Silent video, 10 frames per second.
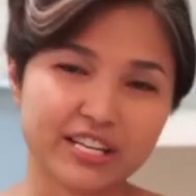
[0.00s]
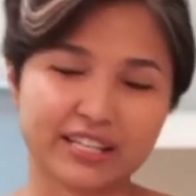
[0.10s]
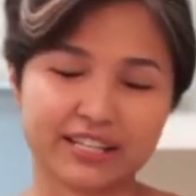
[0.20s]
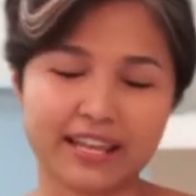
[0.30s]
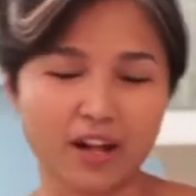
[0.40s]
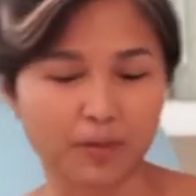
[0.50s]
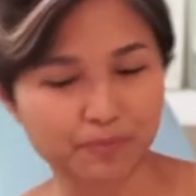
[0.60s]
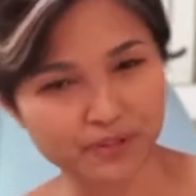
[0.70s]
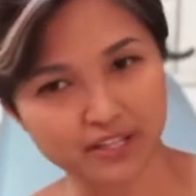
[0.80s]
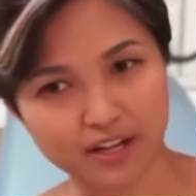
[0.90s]
It
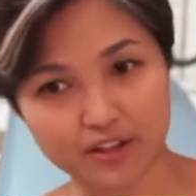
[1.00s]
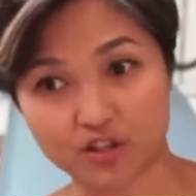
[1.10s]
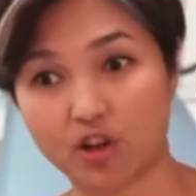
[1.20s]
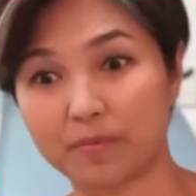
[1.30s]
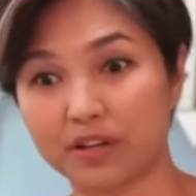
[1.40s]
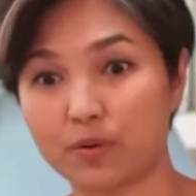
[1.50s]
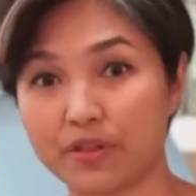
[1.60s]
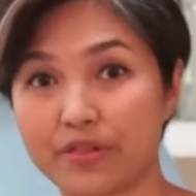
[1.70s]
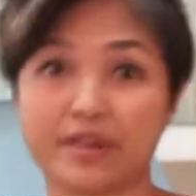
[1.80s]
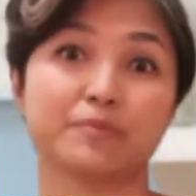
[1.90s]
helps the stomach
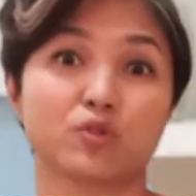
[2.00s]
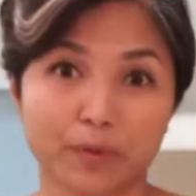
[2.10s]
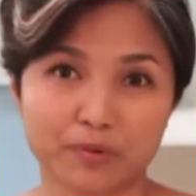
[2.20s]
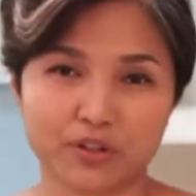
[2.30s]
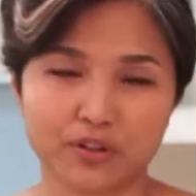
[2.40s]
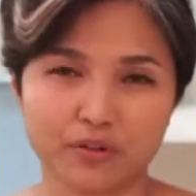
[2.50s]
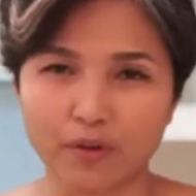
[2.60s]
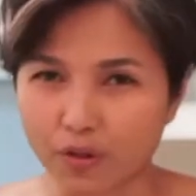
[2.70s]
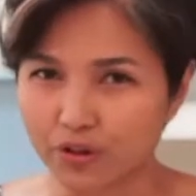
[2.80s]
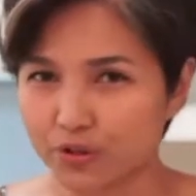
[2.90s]
with the absorption of
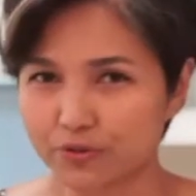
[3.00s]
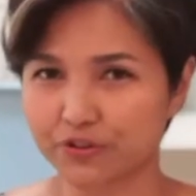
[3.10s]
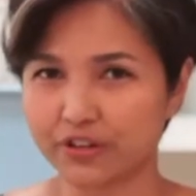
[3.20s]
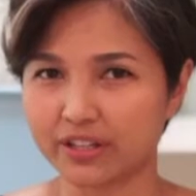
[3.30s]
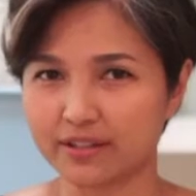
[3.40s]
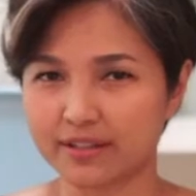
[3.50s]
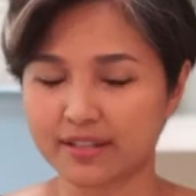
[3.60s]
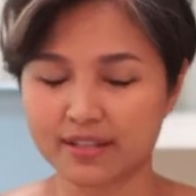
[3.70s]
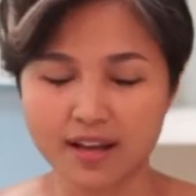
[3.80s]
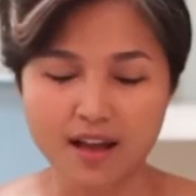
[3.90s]
all the
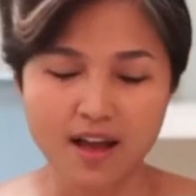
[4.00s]
nutrients